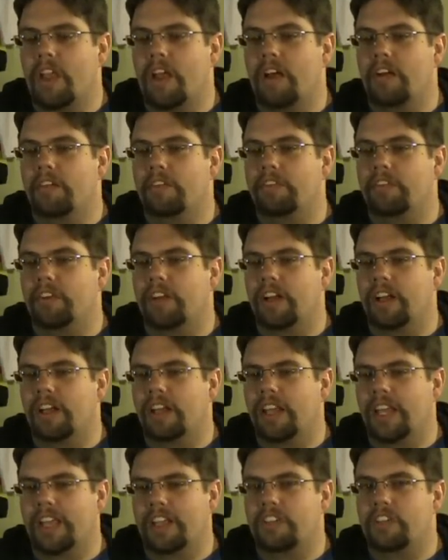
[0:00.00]

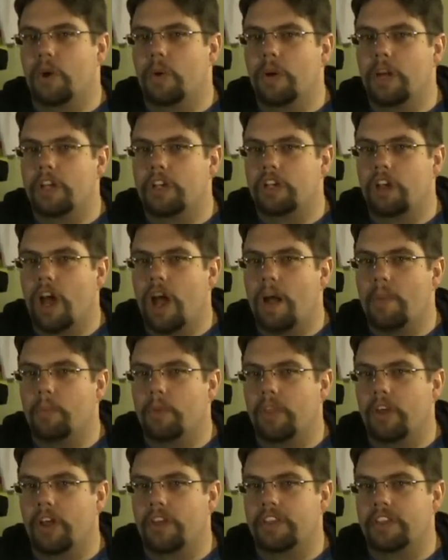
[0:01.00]
like a donut
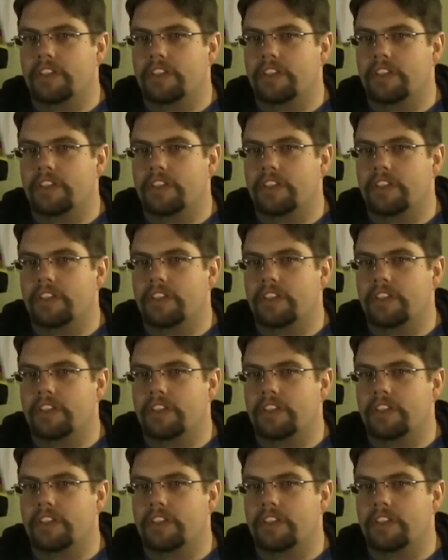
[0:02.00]
shop with all